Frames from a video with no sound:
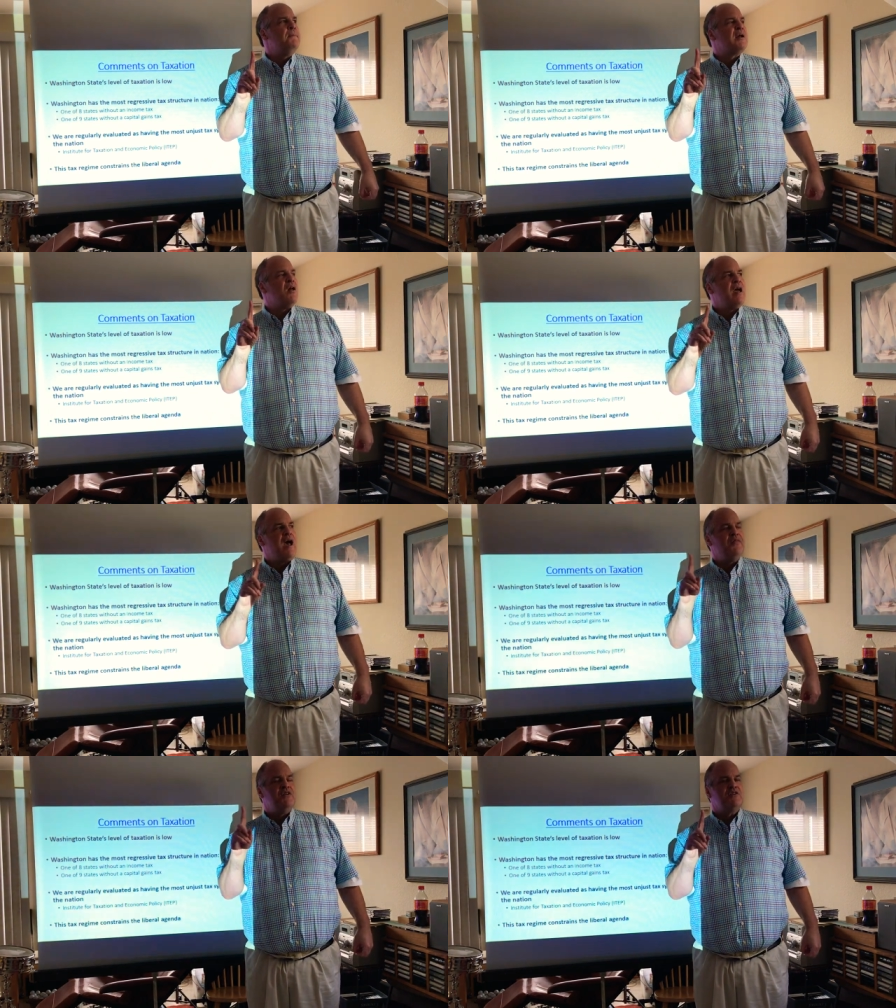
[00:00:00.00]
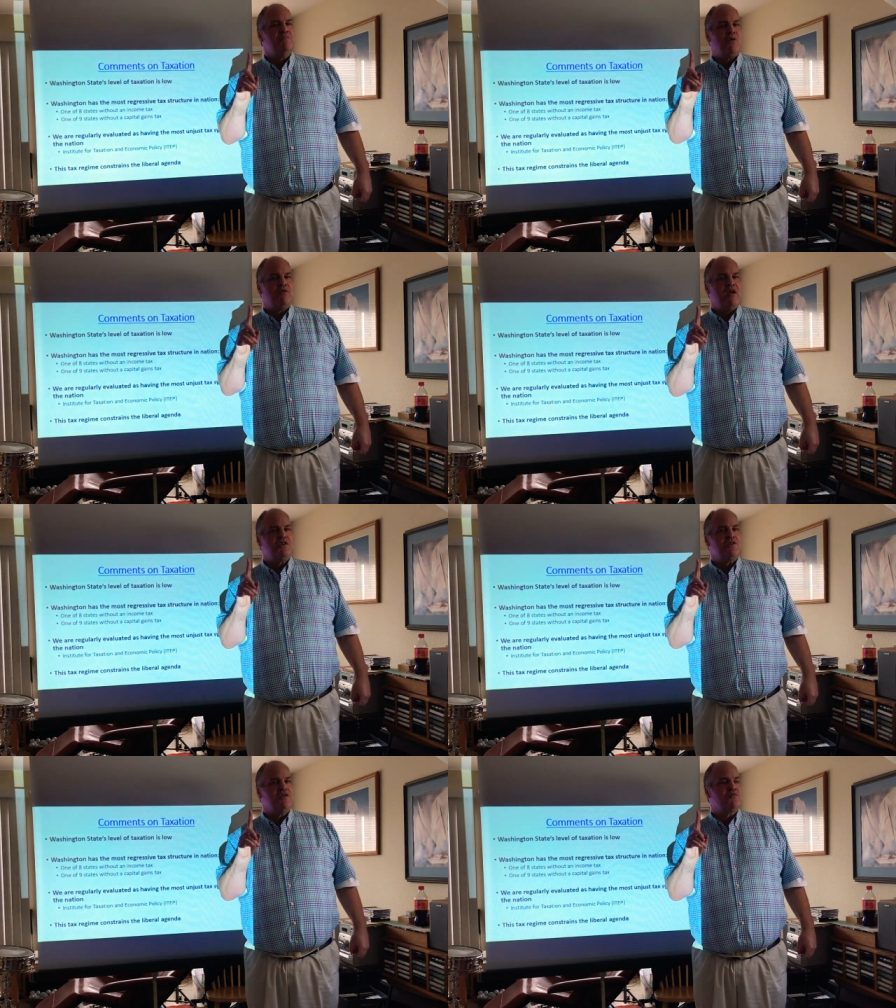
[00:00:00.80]
But I'll add this
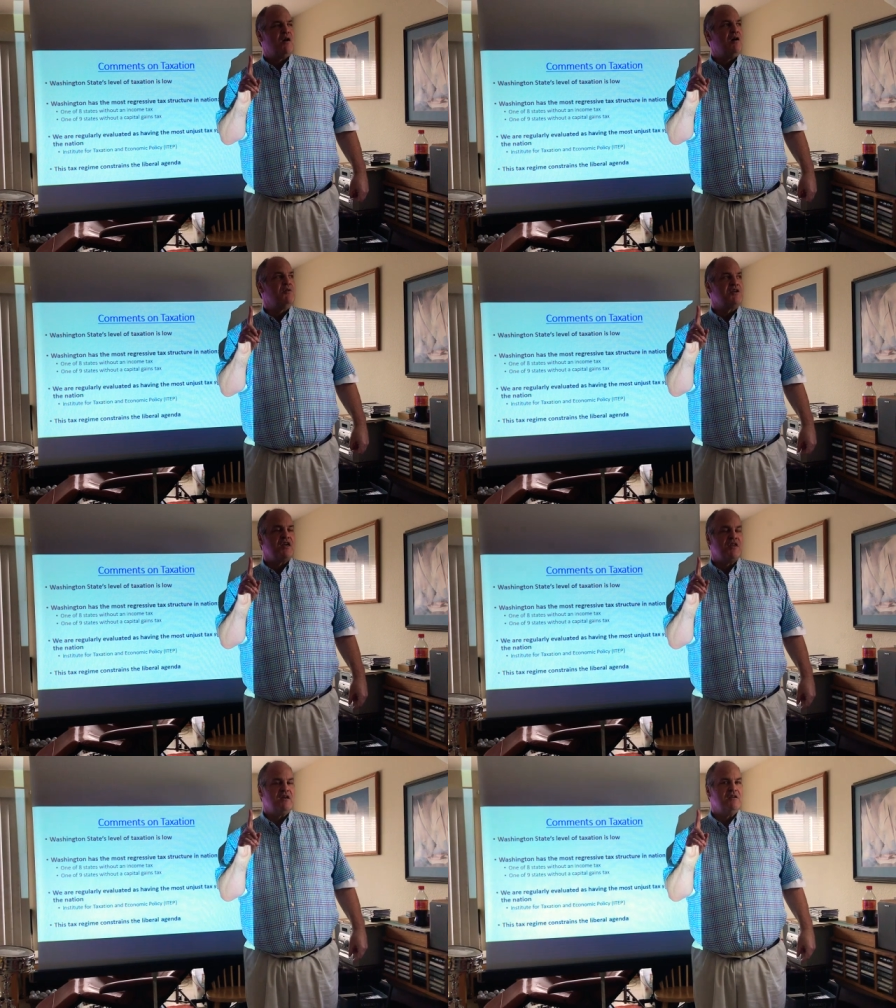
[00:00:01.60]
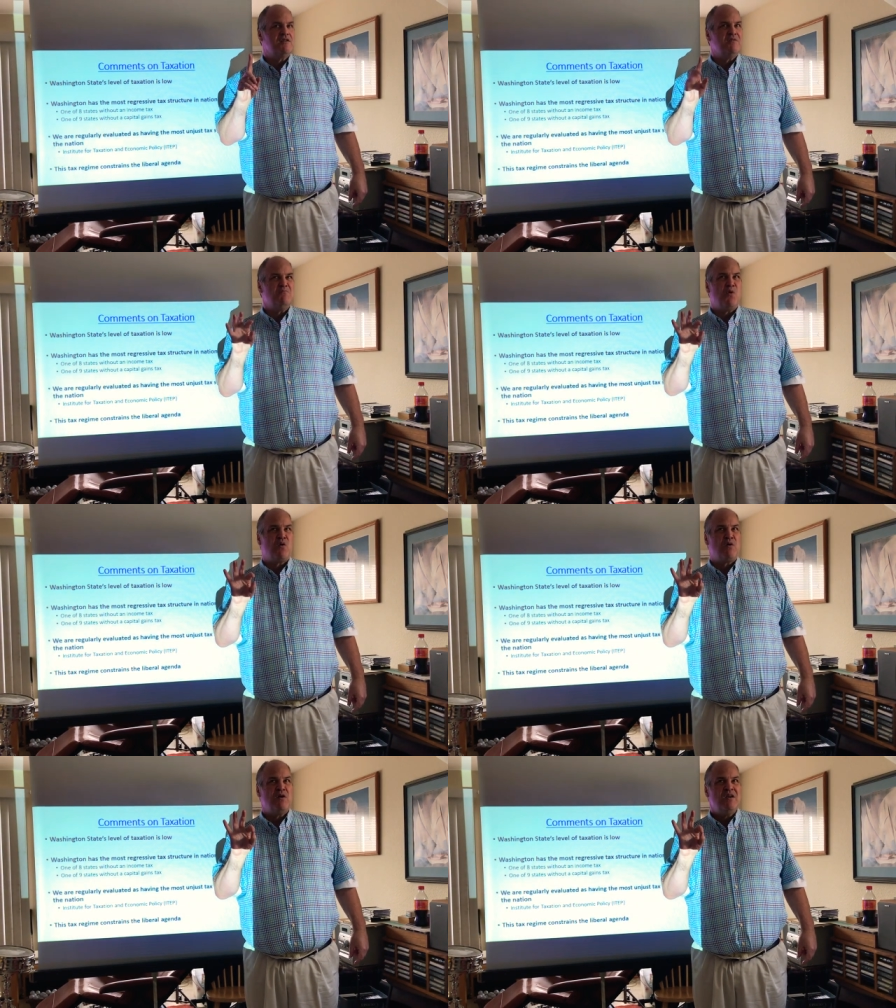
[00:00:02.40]
motivation as well, which I think is
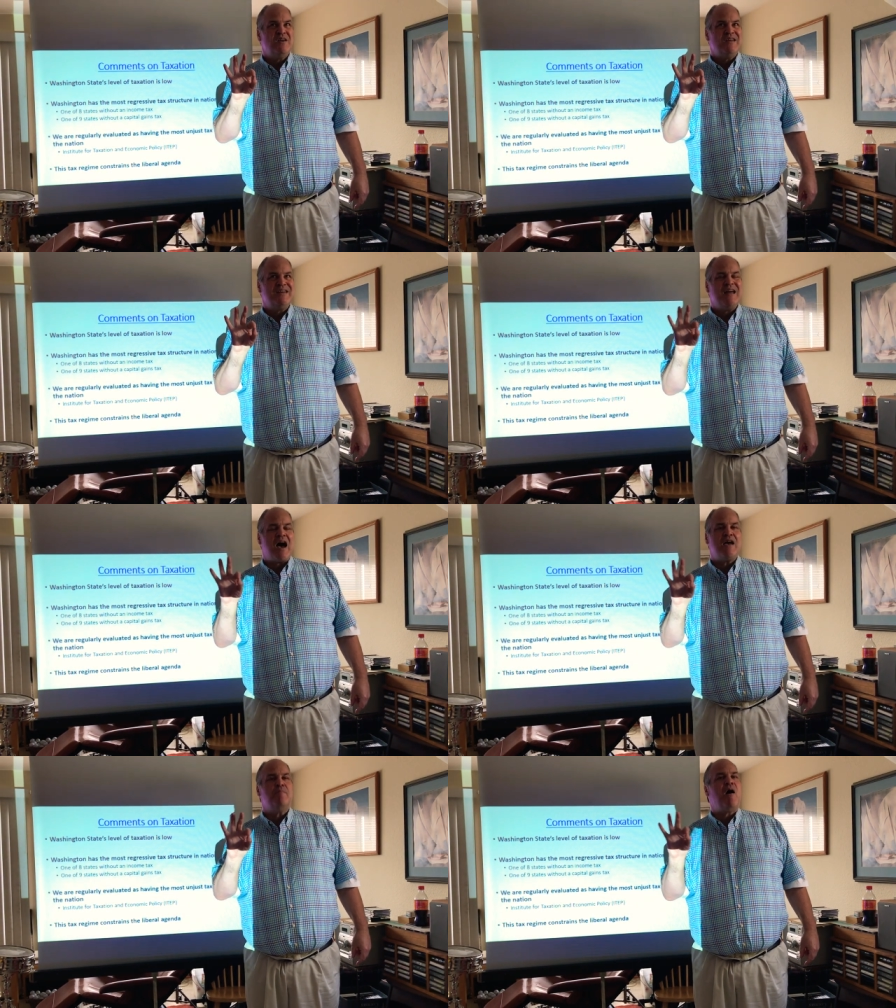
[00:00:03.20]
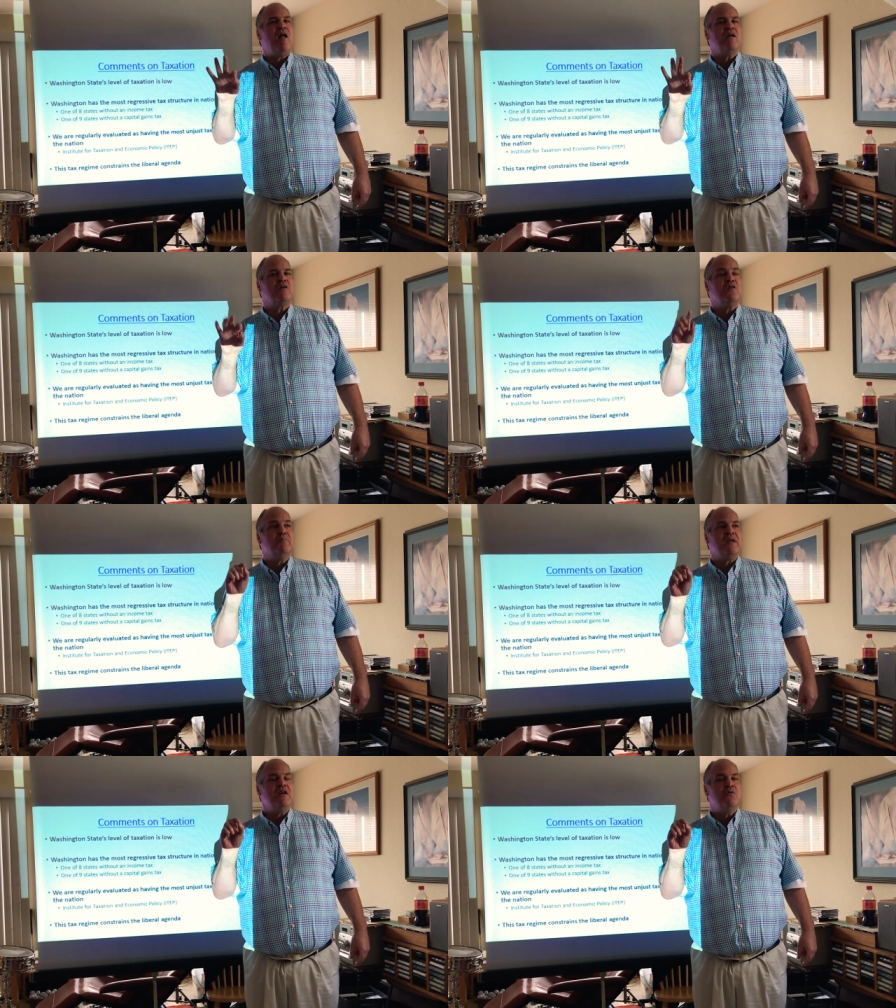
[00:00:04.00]
more diabolical
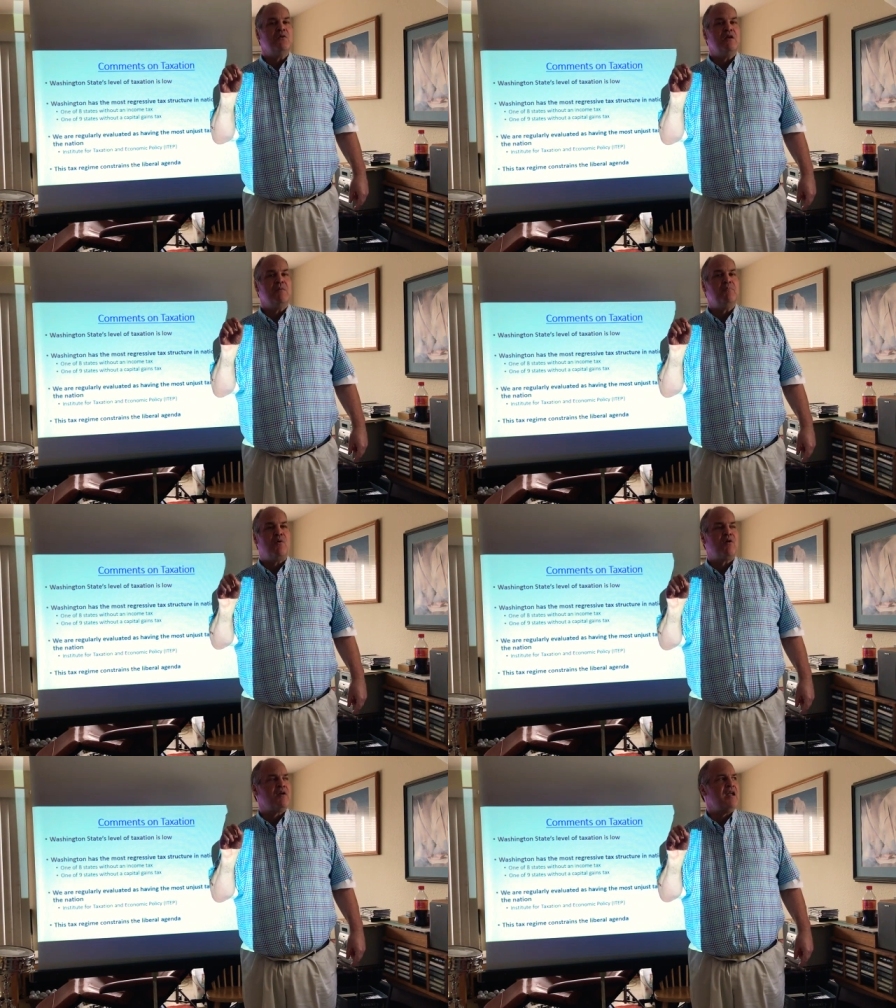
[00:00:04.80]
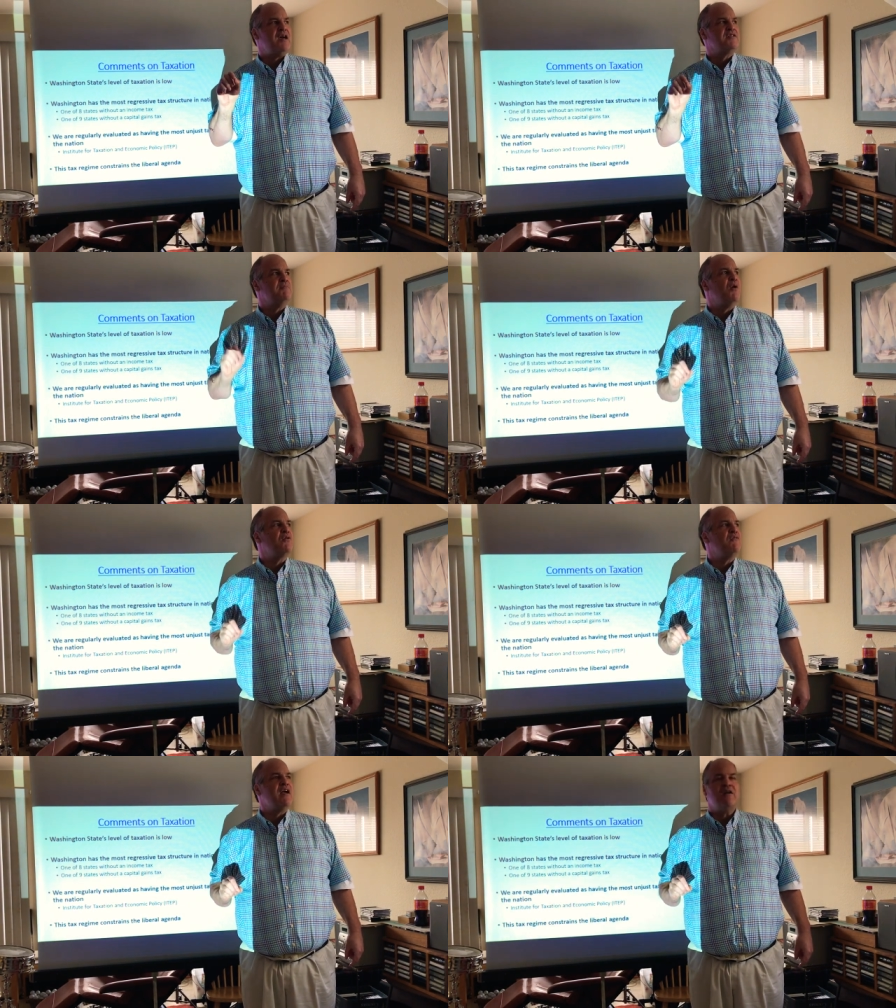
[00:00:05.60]
but equally important as a
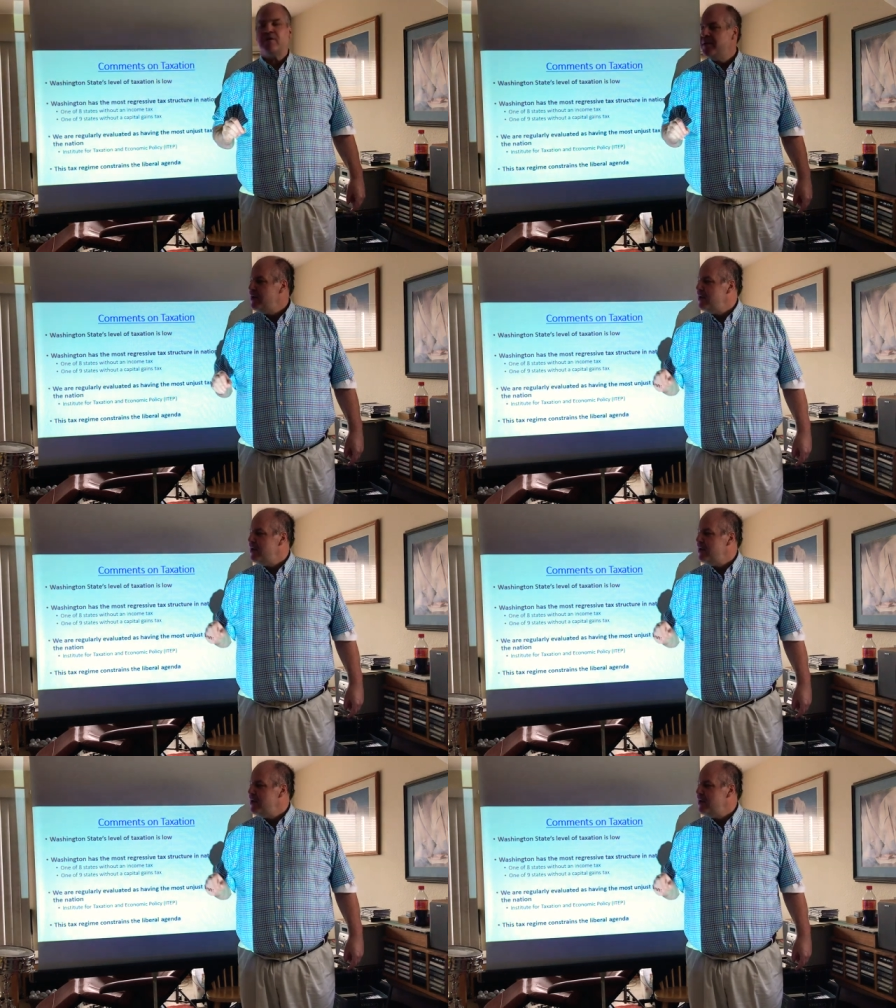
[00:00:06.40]
motivator.